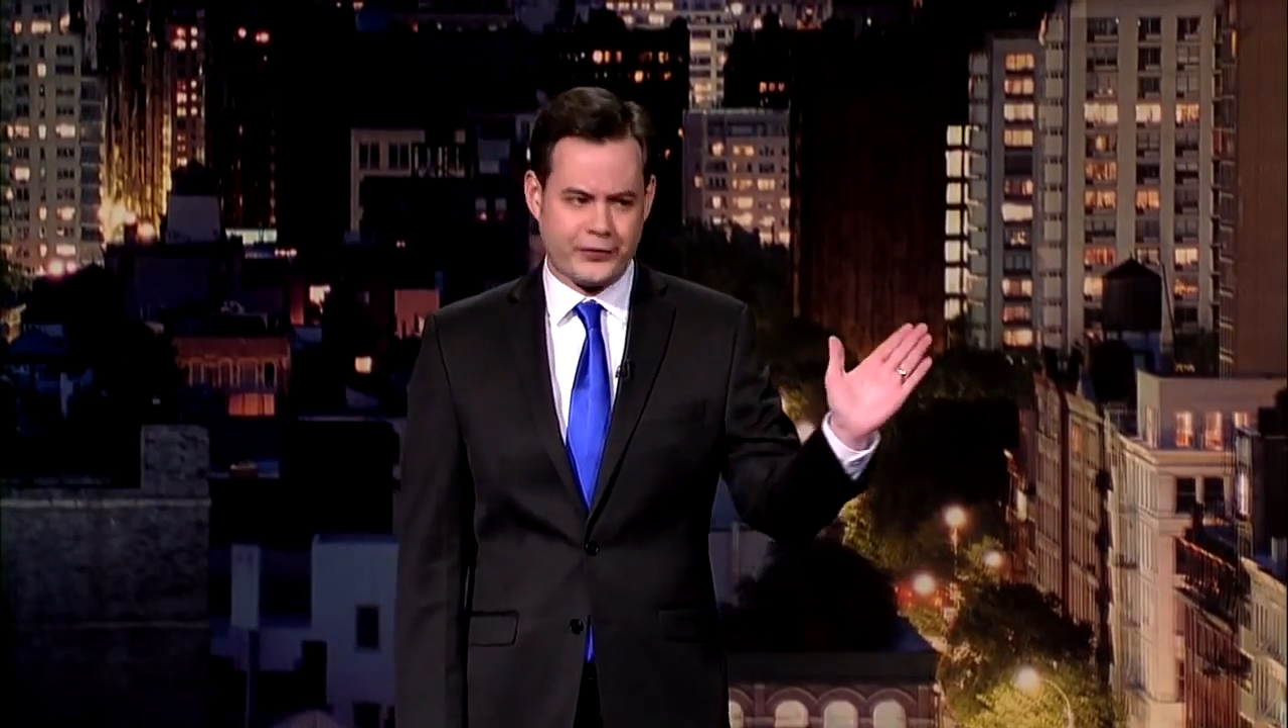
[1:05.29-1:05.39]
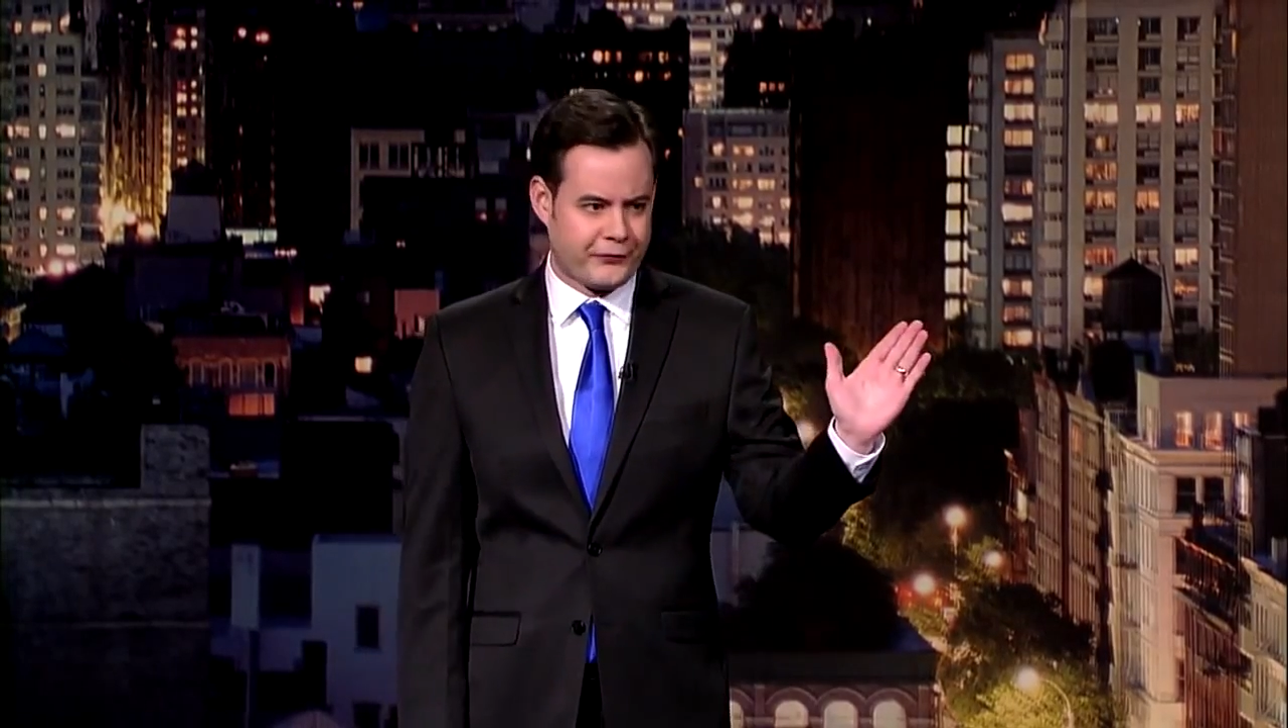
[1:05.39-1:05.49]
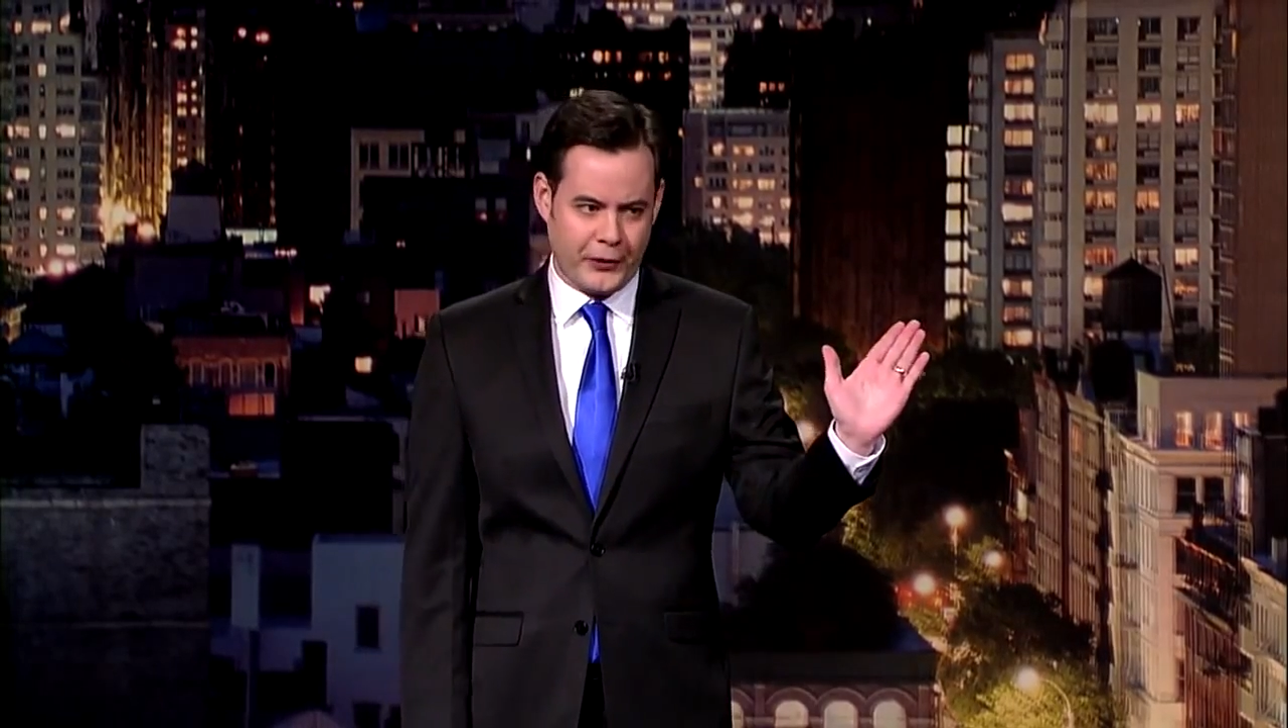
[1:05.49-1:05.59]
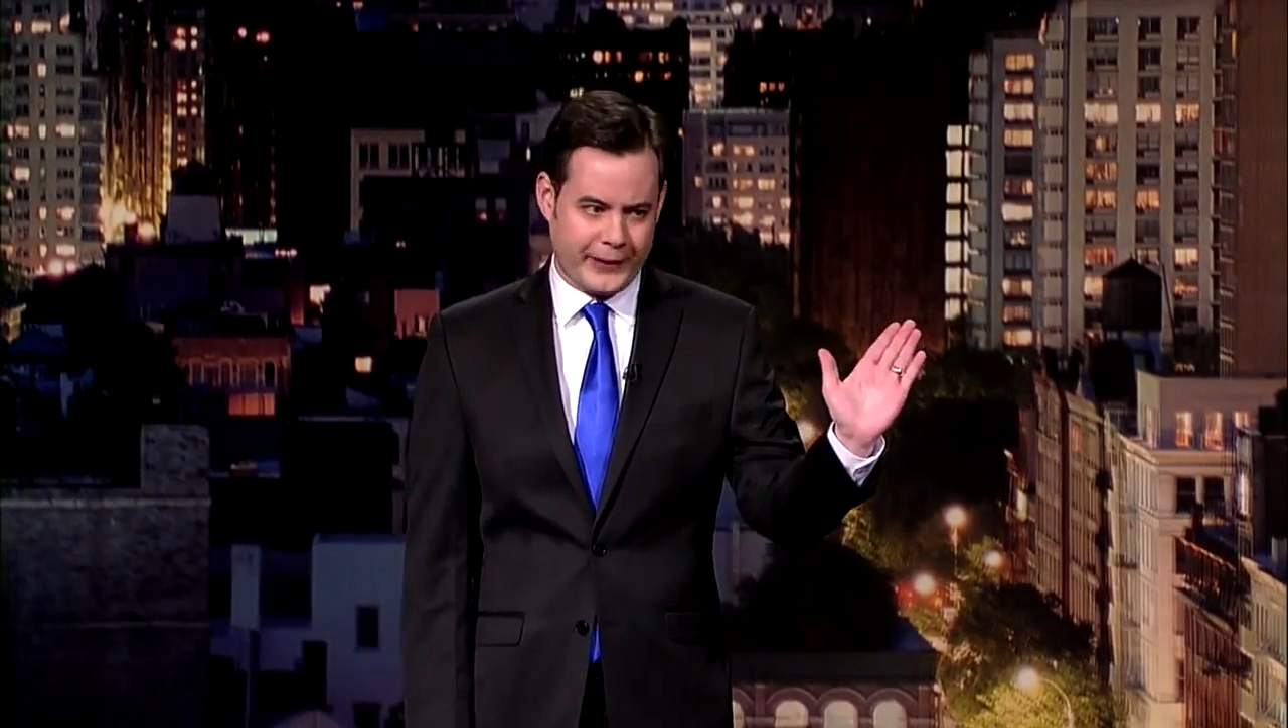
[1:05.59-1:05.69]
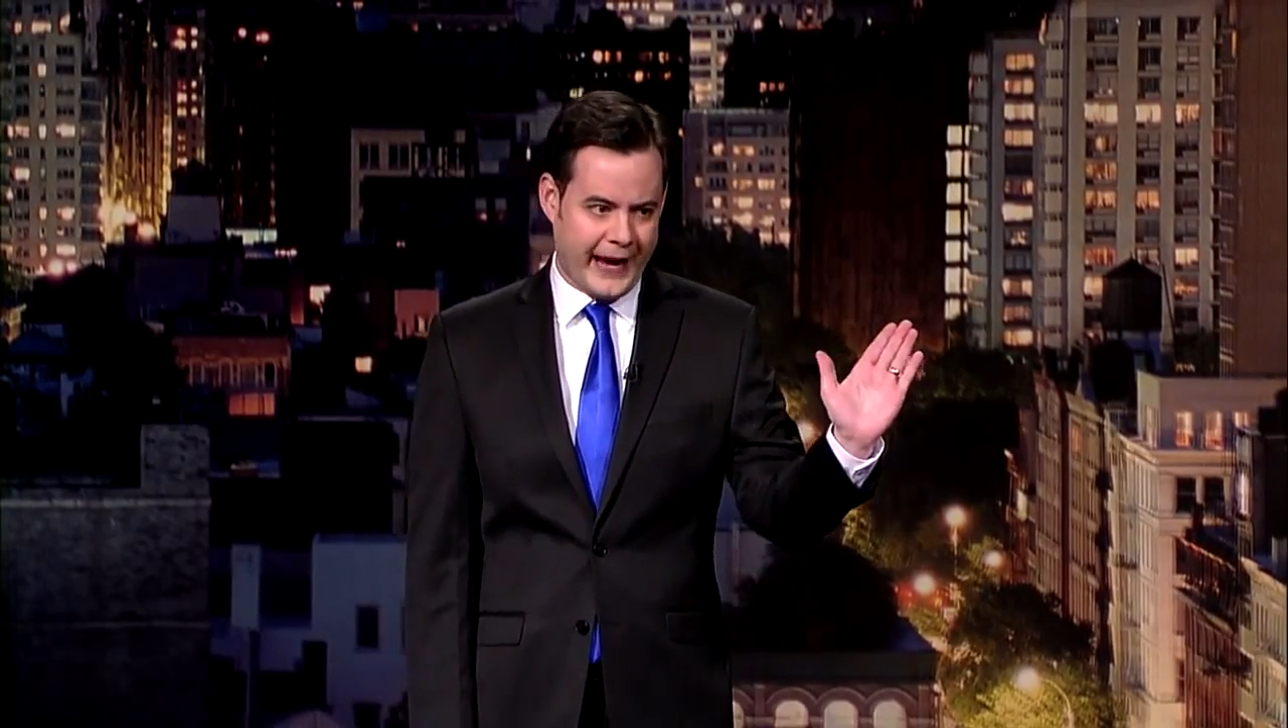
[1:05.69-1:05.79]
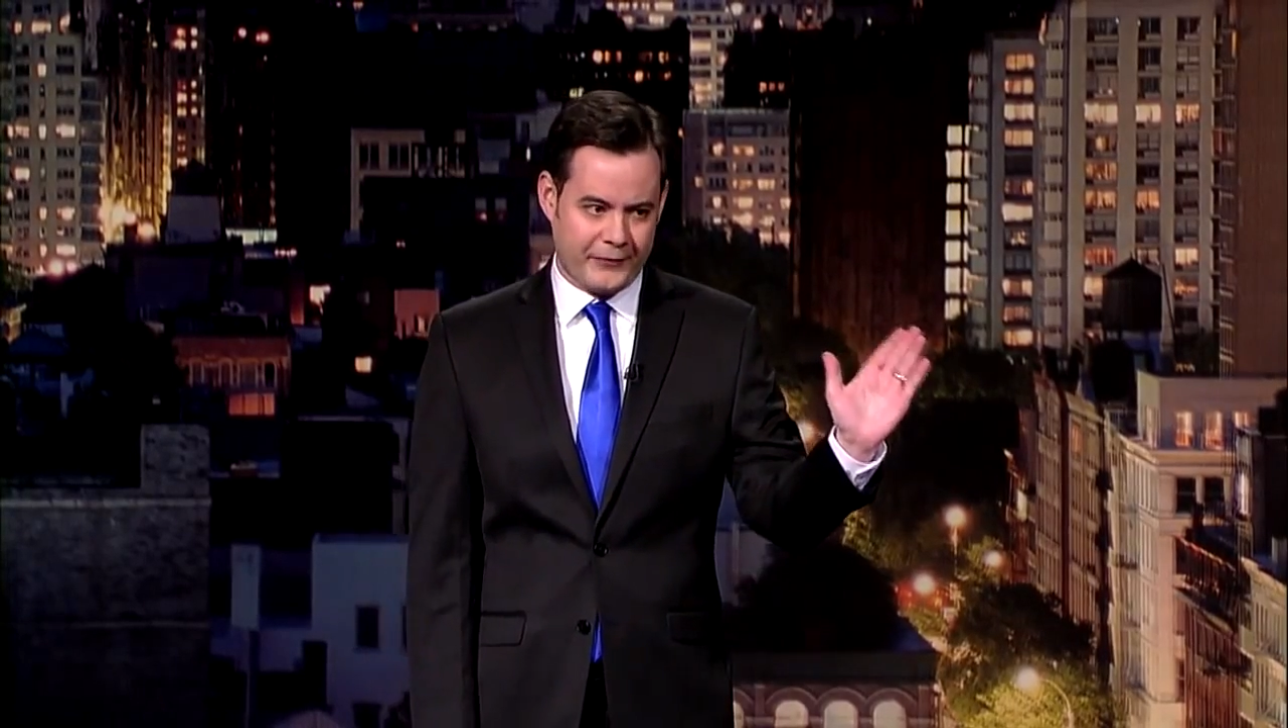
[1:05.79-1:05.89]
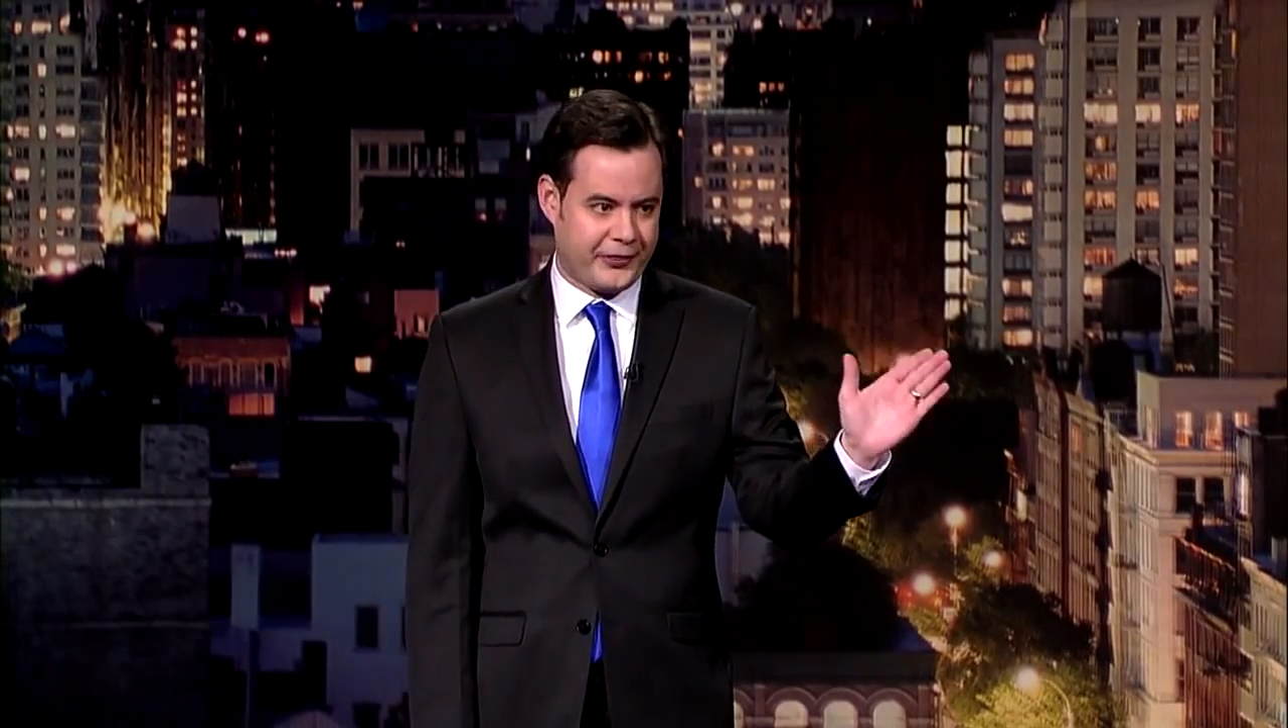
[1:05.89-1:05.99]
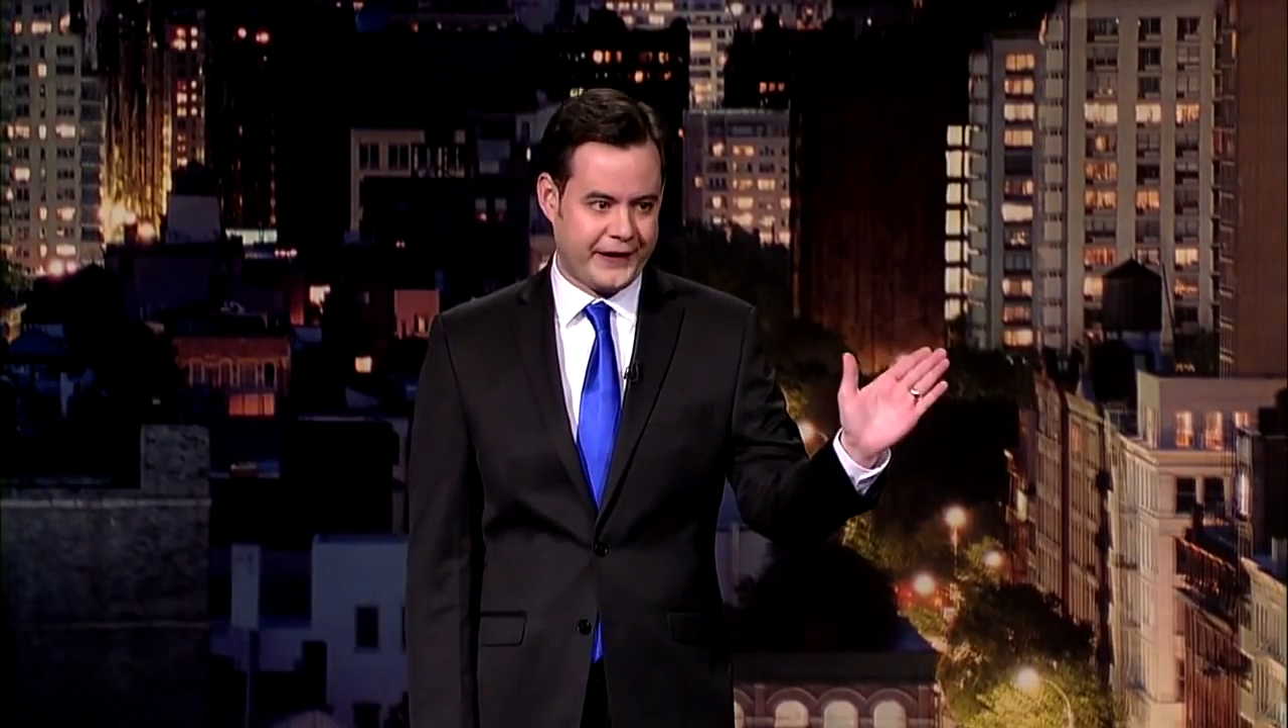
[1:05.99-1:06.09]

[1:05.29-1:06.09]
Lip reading: throw it out